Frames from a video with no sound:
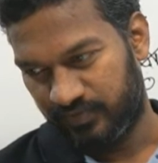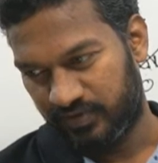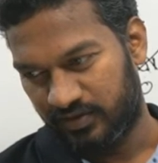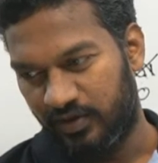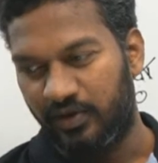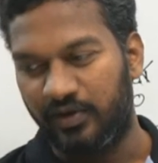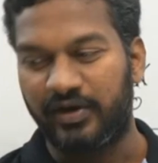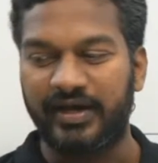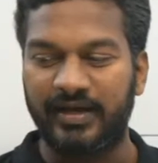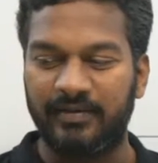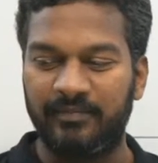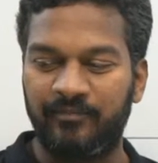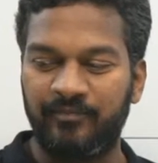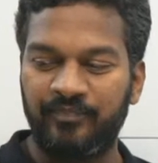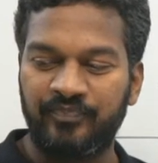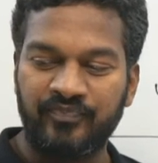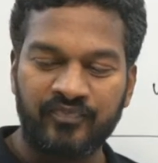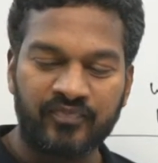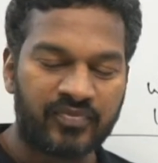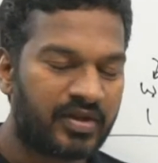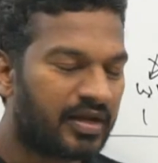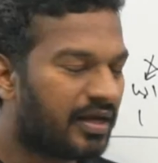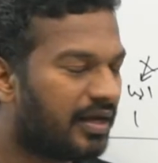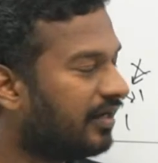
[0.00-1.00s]
Okay.
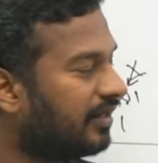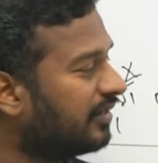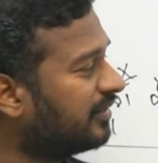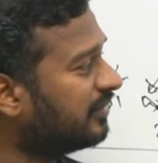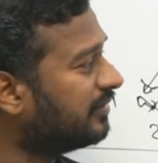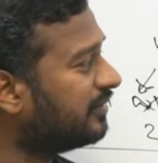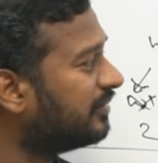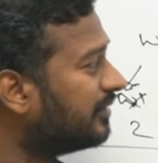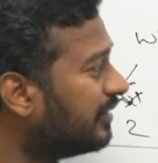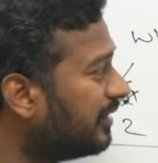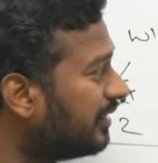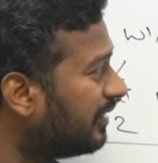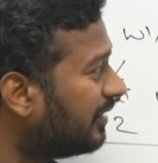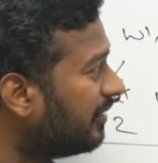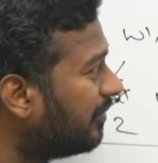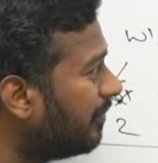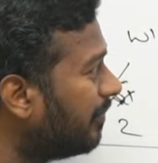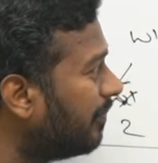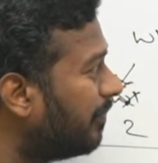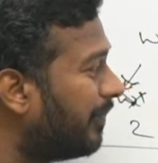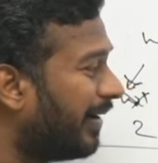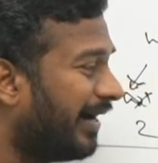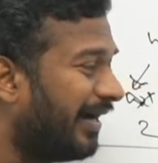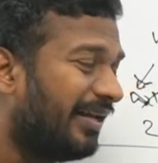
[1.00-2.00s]

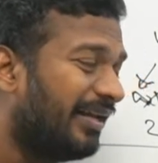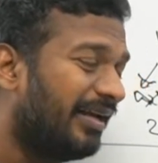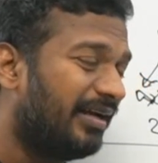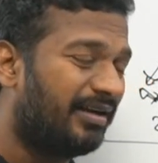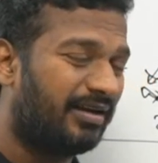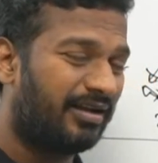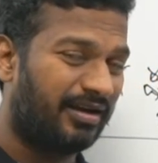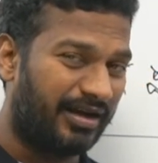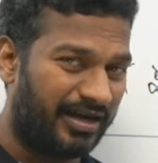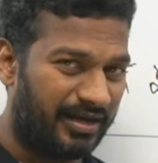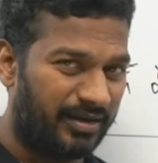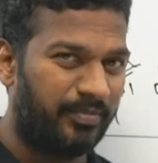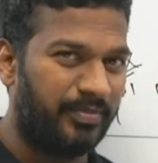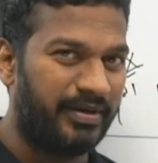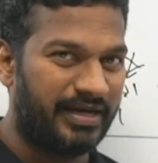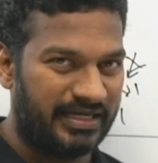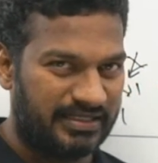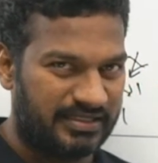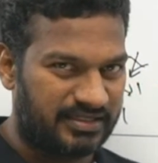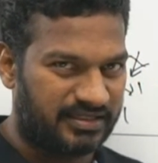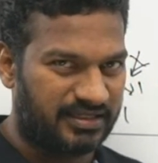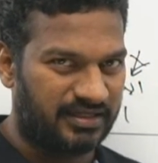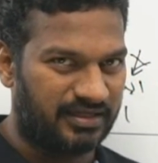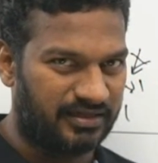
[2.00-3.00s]
Binary tree and
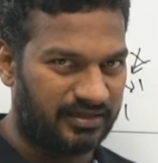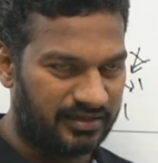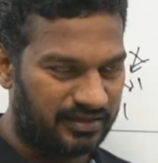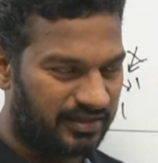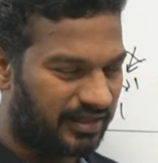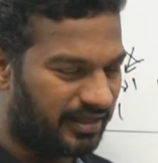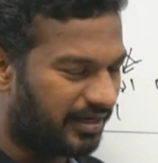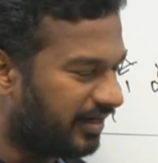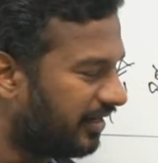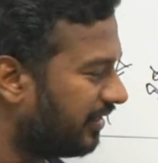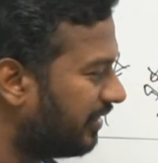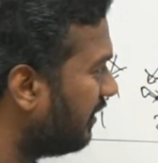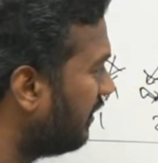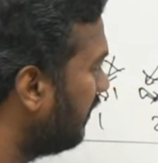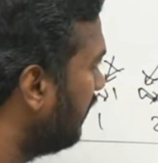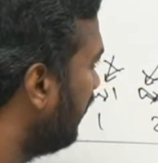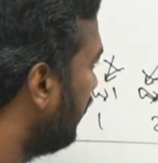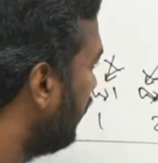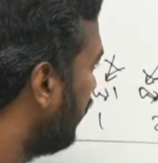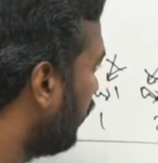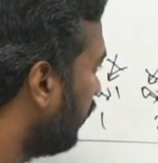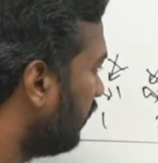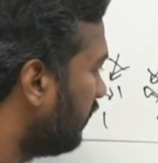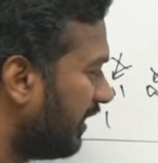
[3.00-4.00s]
BST, there are
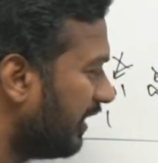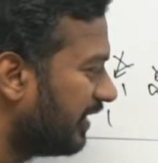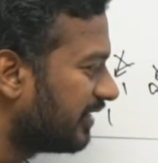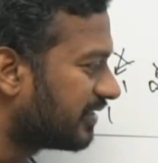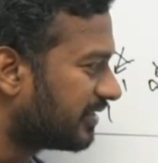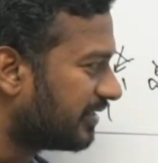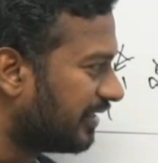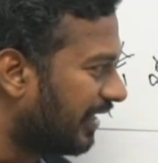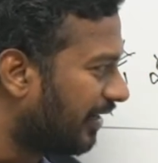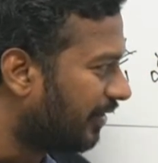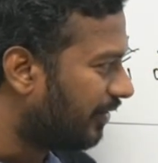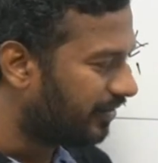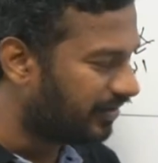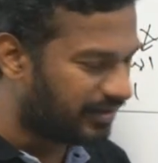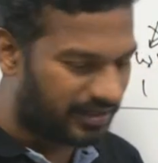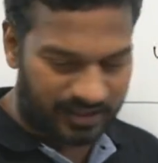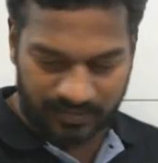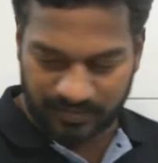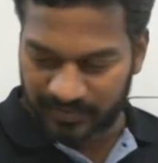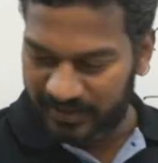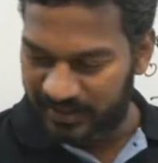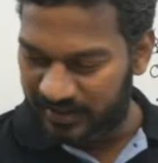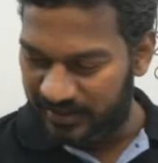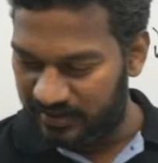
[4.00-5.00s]
2 things now.
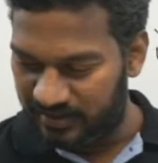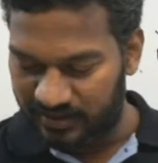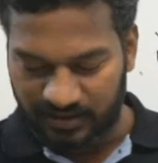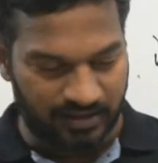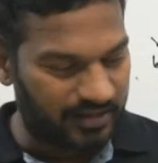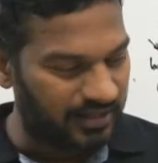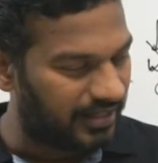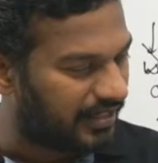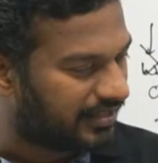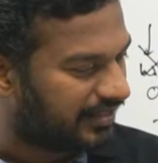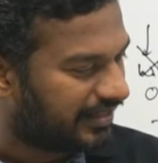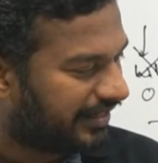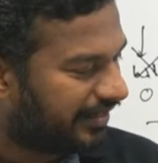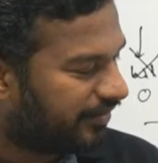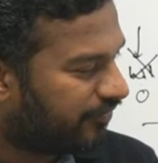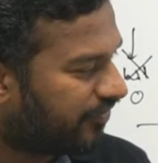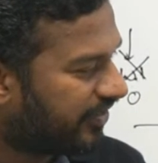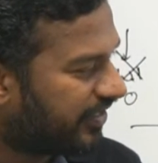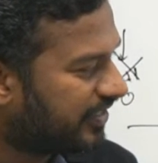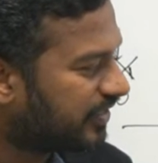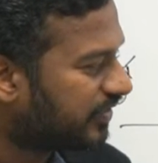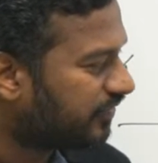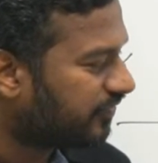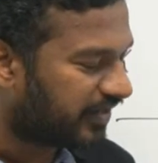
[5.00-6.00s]
Let me clear the
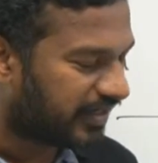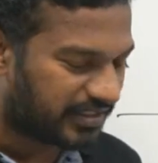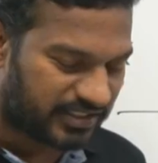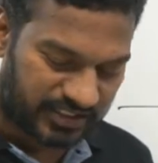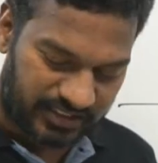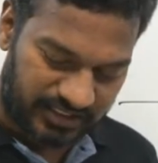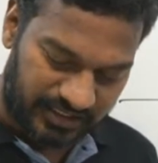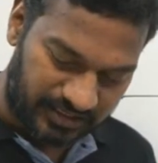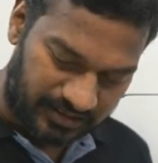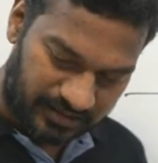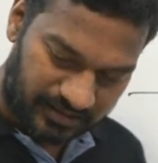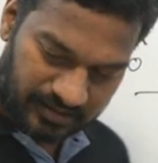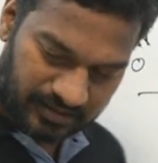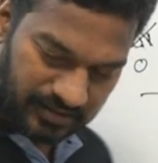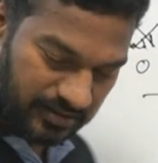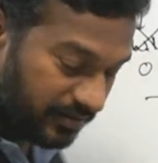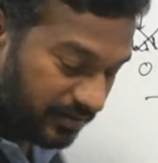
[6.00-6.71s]
difference first here.